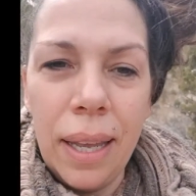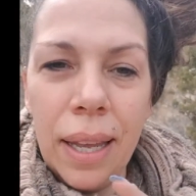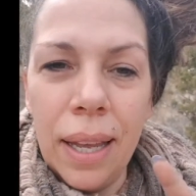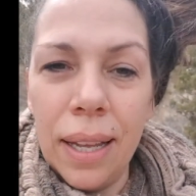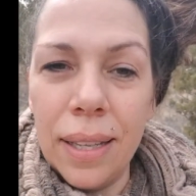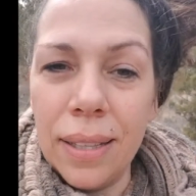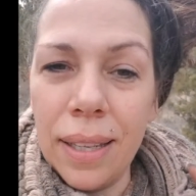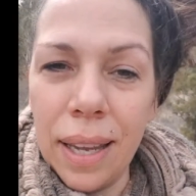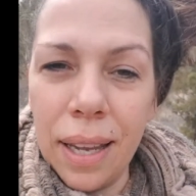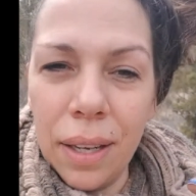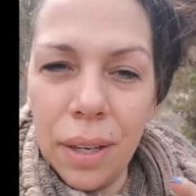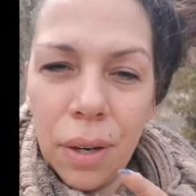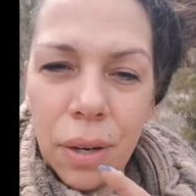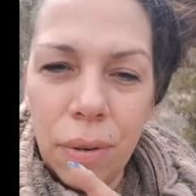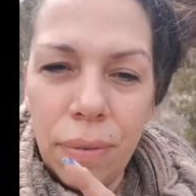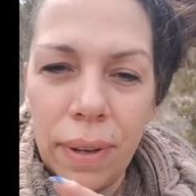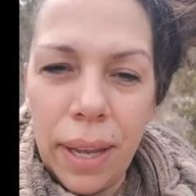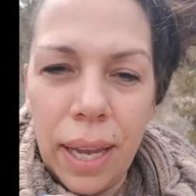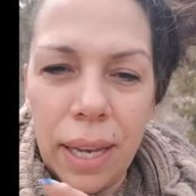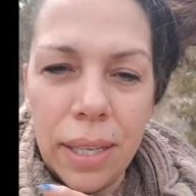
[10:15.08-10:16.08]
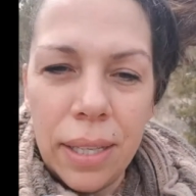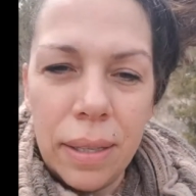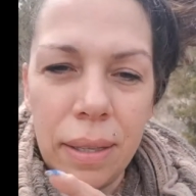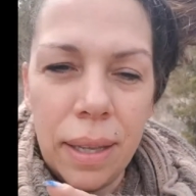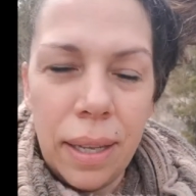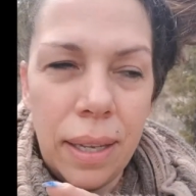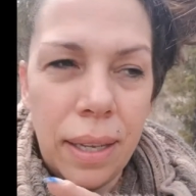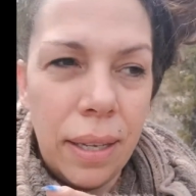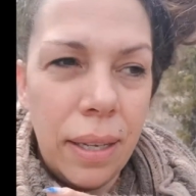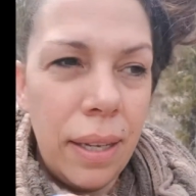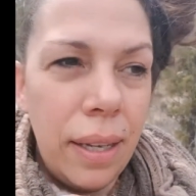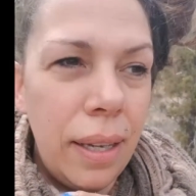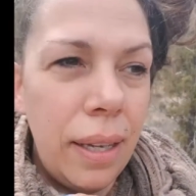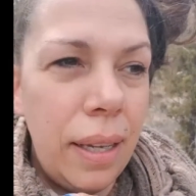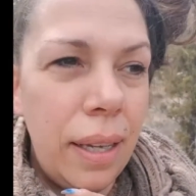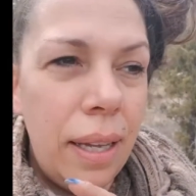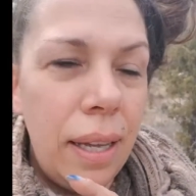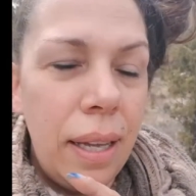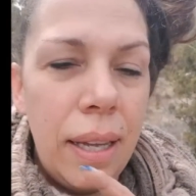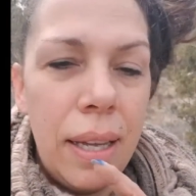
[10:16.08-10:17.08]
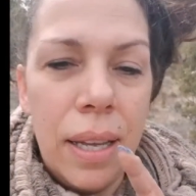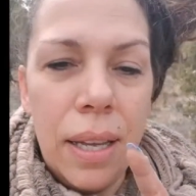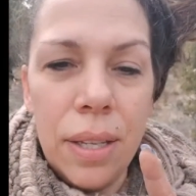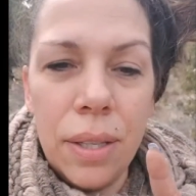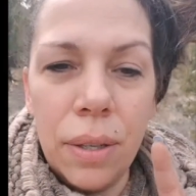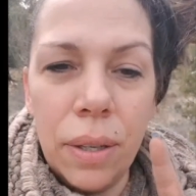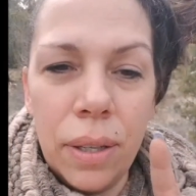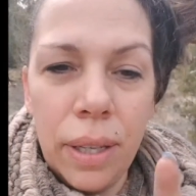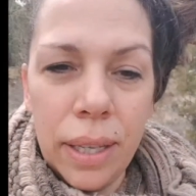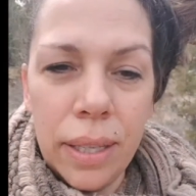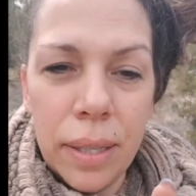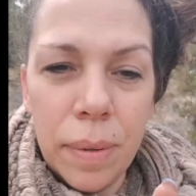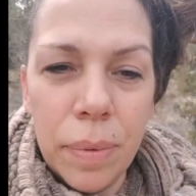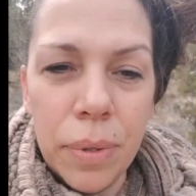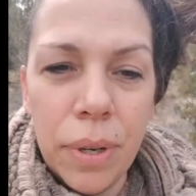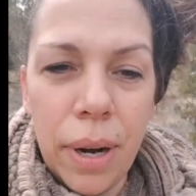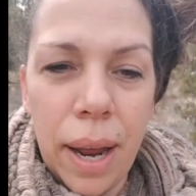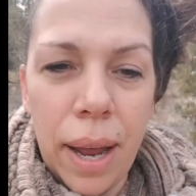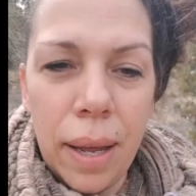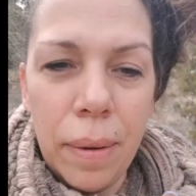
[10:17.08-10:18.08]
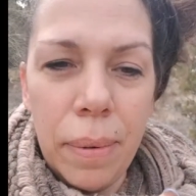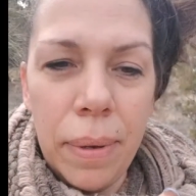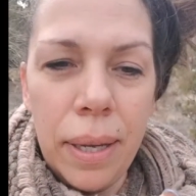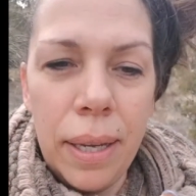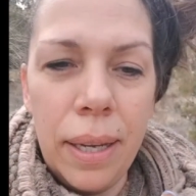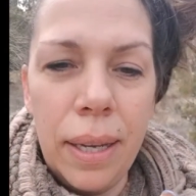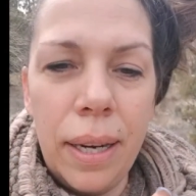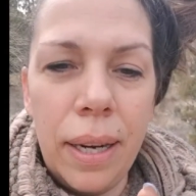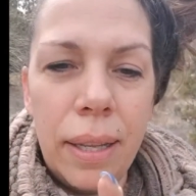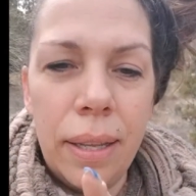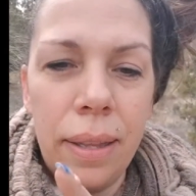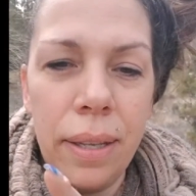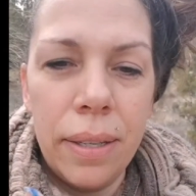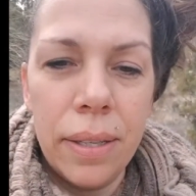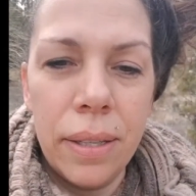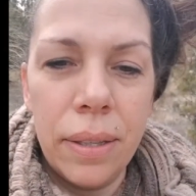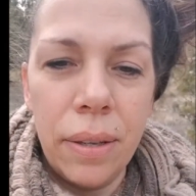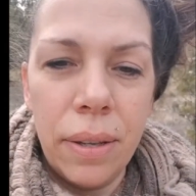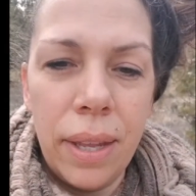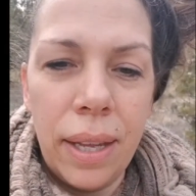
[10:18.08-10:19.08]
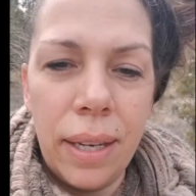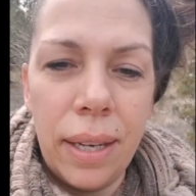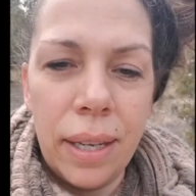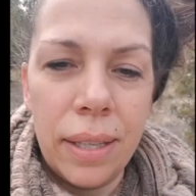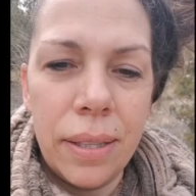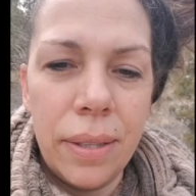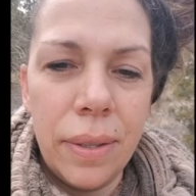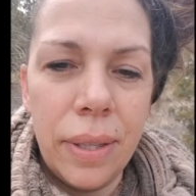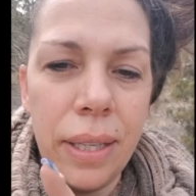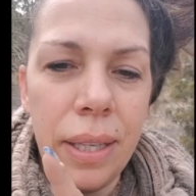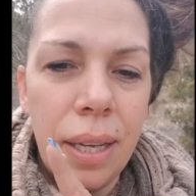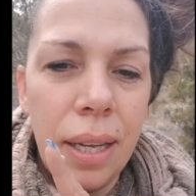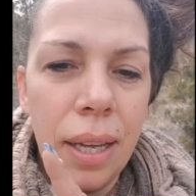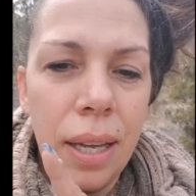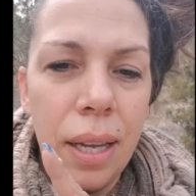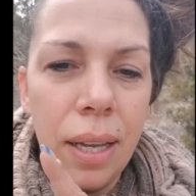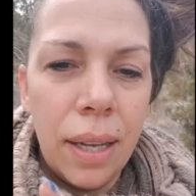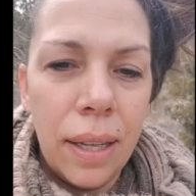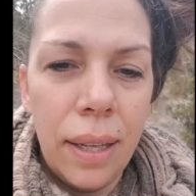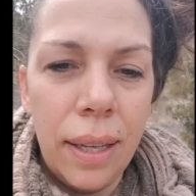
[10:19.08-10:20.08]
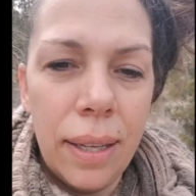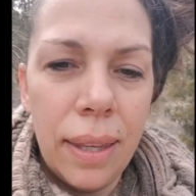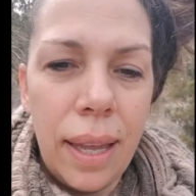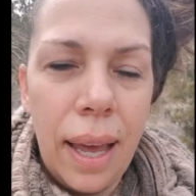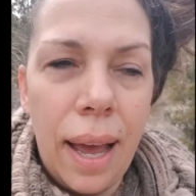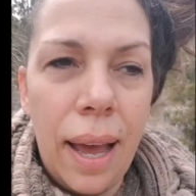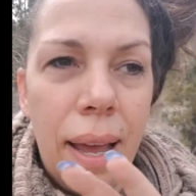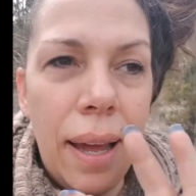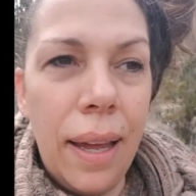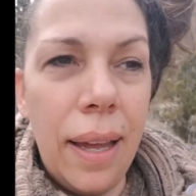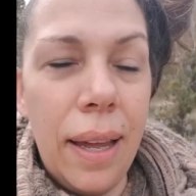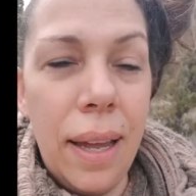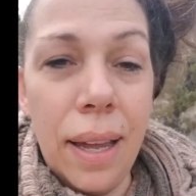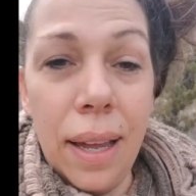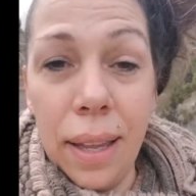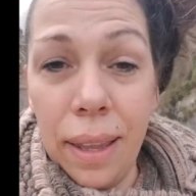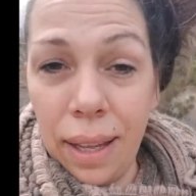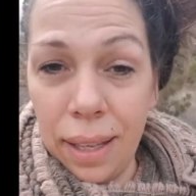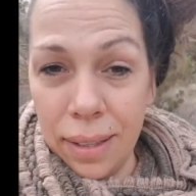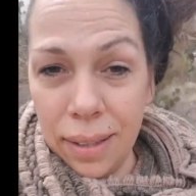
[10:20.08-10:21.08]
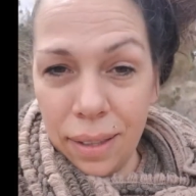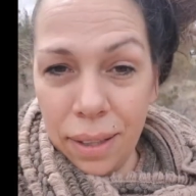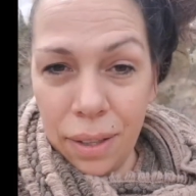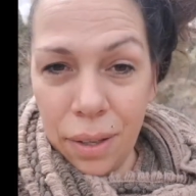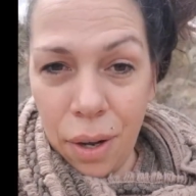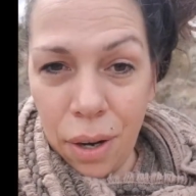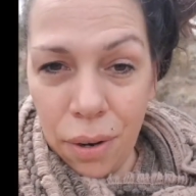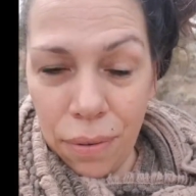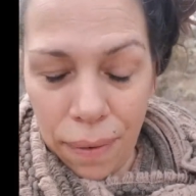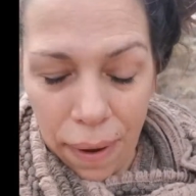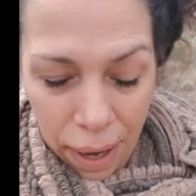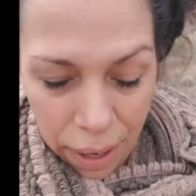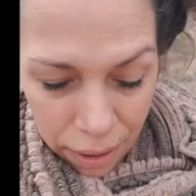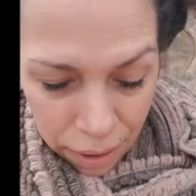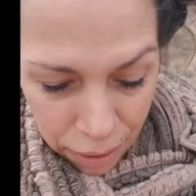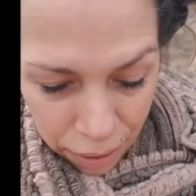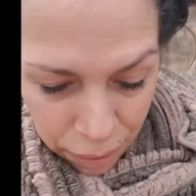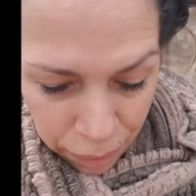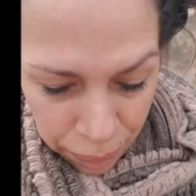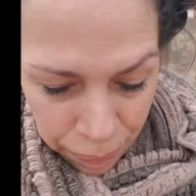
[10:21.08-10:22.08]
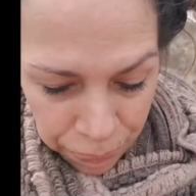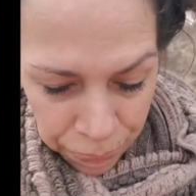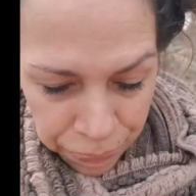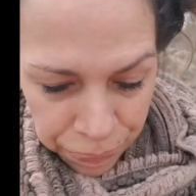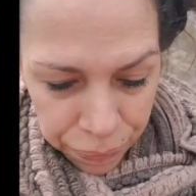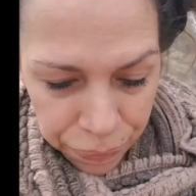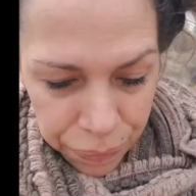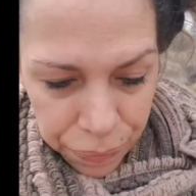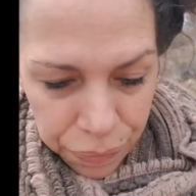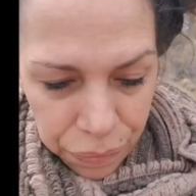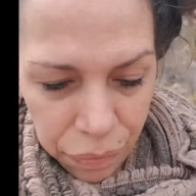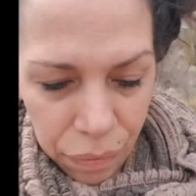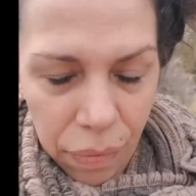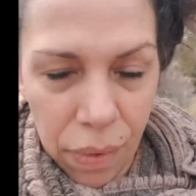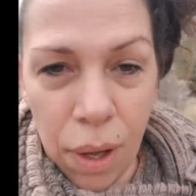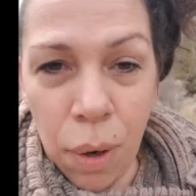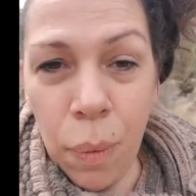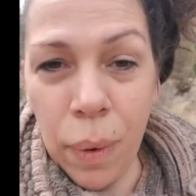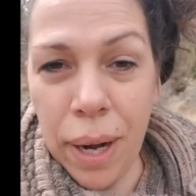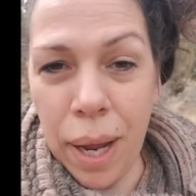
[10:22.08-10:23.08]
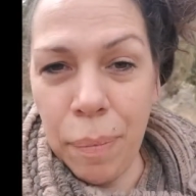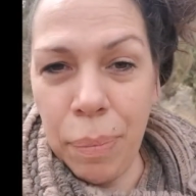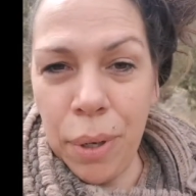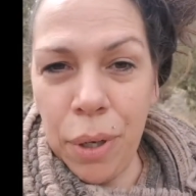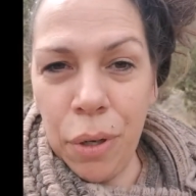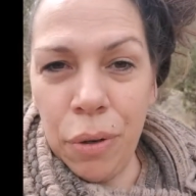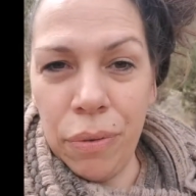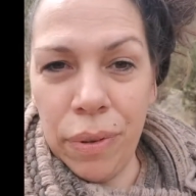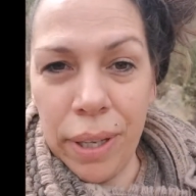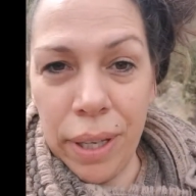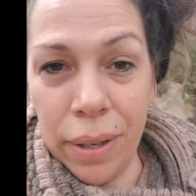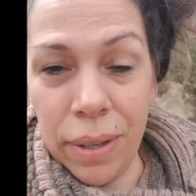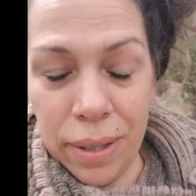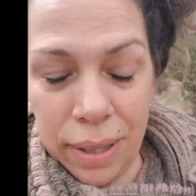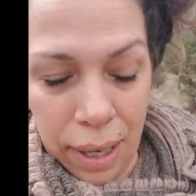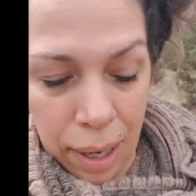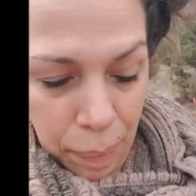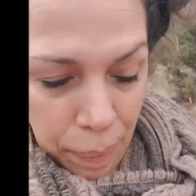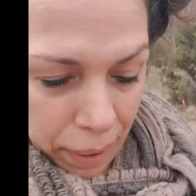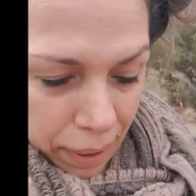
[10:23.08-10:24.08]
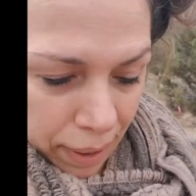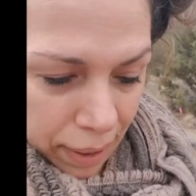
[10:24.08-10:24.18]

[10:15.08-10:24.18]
It's like a notification thing. So click subscribe, and then there's a little thing next to it. Click that. That's going to notify you when I put new videos up.